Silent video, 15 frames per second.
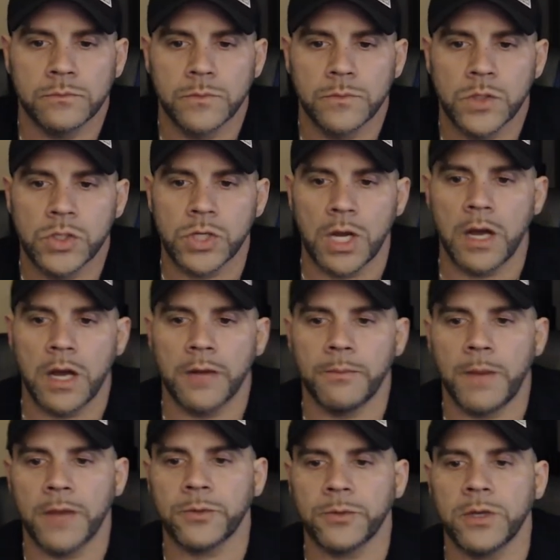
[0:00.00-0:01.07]
Sean,
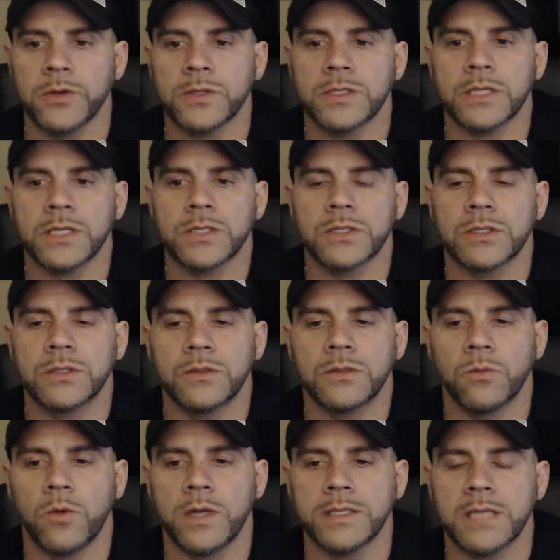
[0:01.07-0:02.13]
my 306
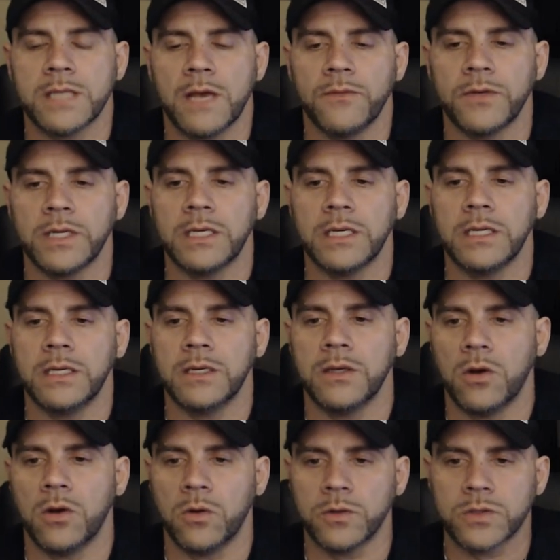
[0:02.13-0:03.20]
170
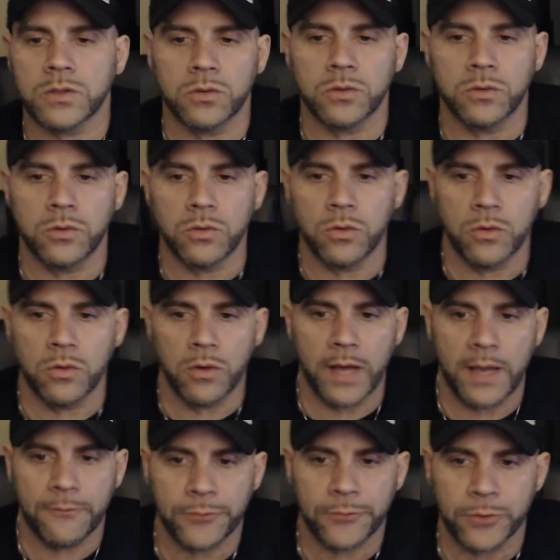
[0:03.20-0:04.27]
old school
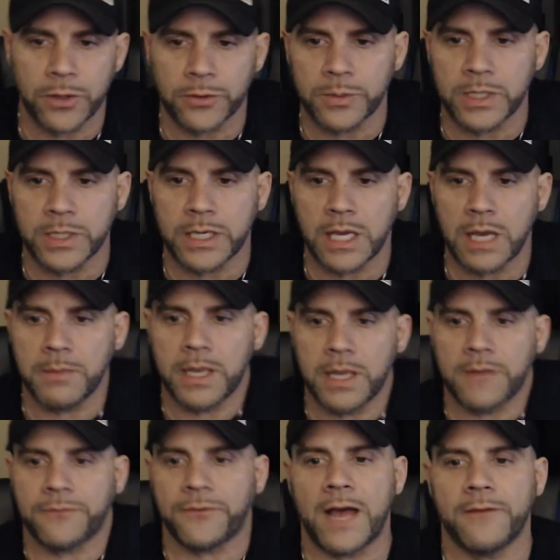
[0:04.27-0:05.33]
F303 cam
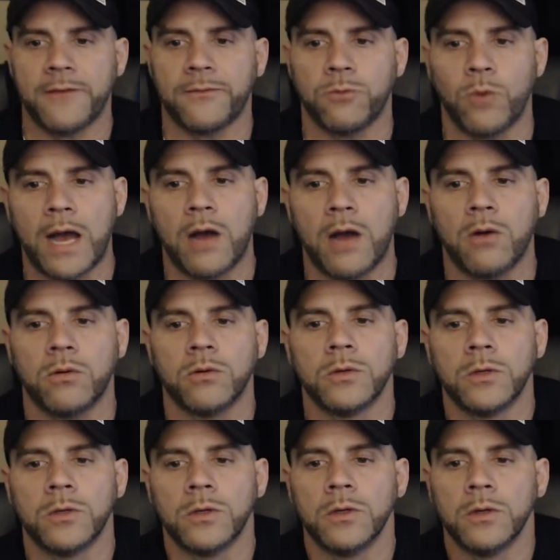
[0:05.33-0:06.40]
made five. Wow.
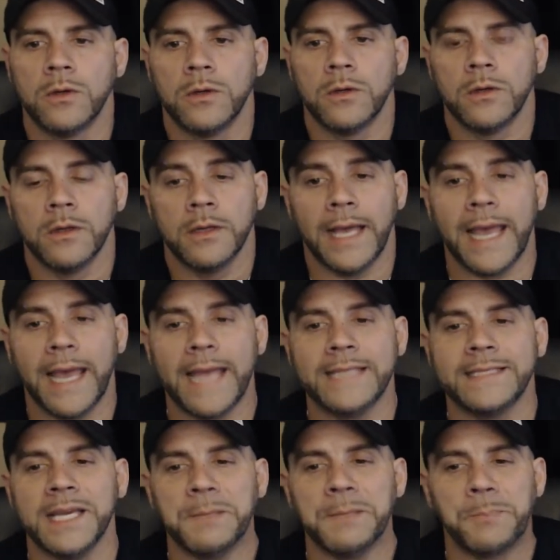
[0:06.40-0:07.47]

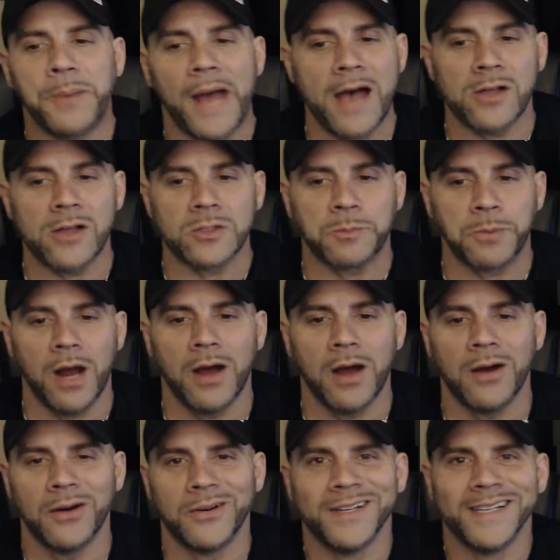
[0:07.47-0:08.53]
18 pounds,
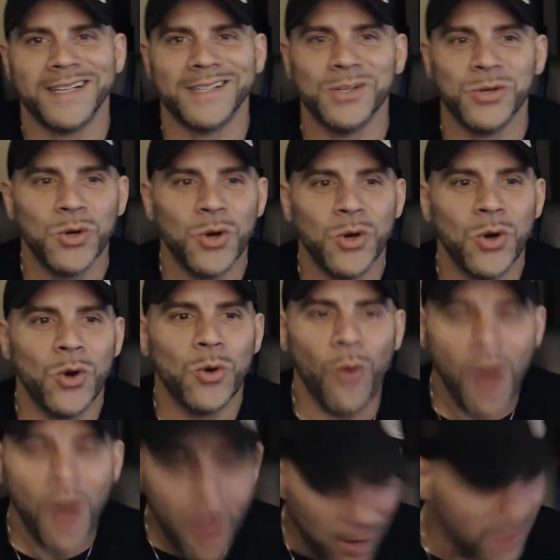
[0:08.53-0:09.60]
bro.
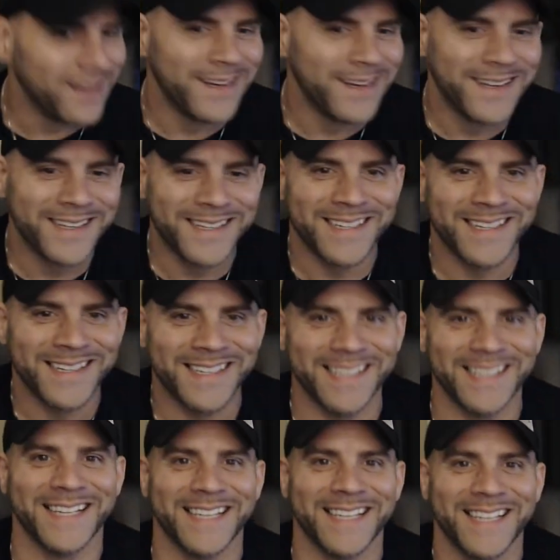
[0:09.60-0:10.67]

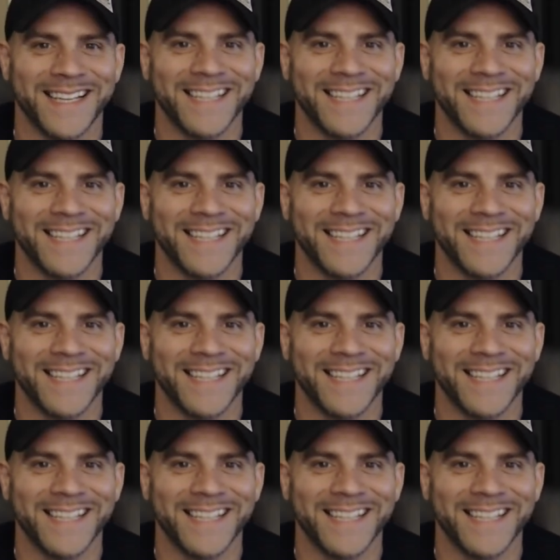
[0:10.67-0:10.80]
Woo!